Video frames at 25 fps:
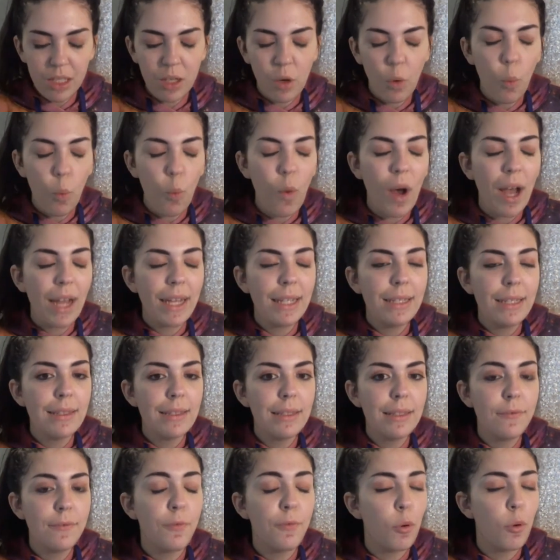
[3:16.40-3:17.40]
Why is
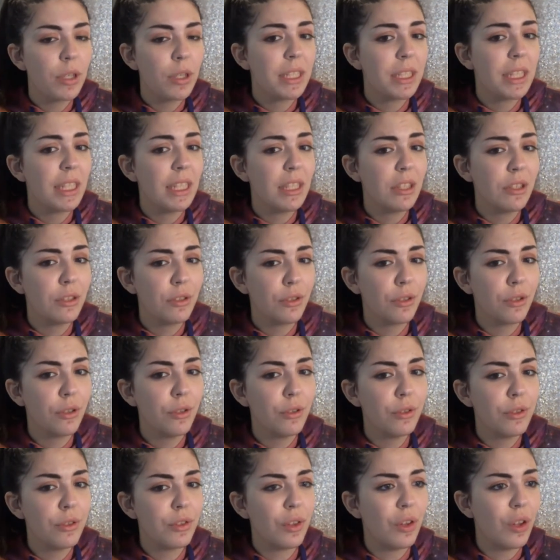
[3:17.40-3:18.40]
it
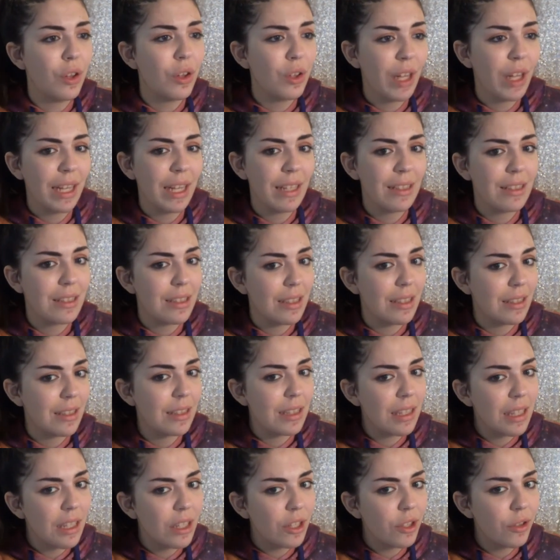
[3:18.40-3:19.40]
14-year-olds look like
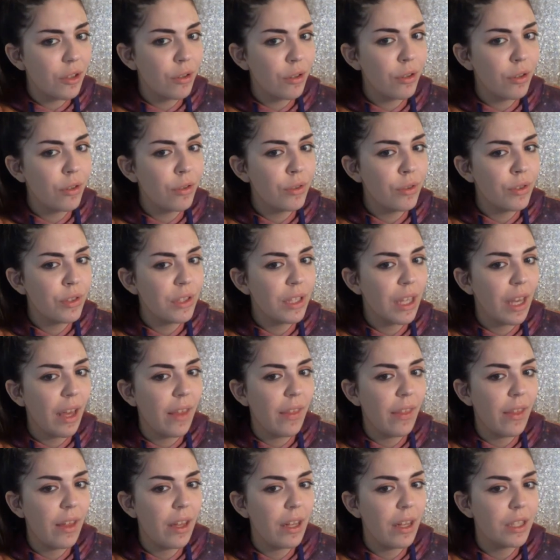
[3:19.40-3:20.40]
16-year-olds
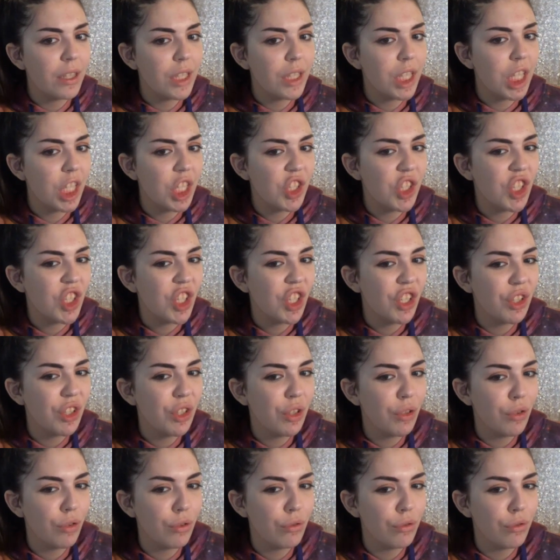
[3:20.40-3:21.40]
and then
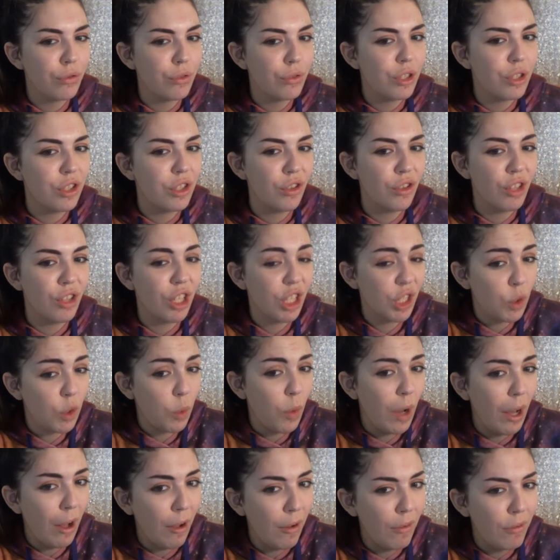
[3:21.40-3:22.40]
16-year-olds still look
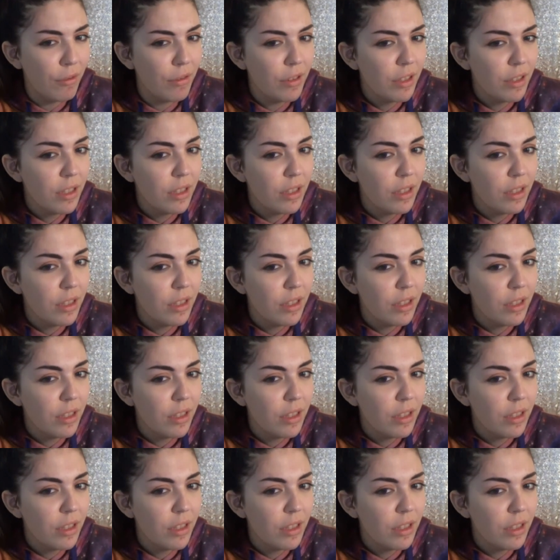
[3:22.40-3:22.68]
12?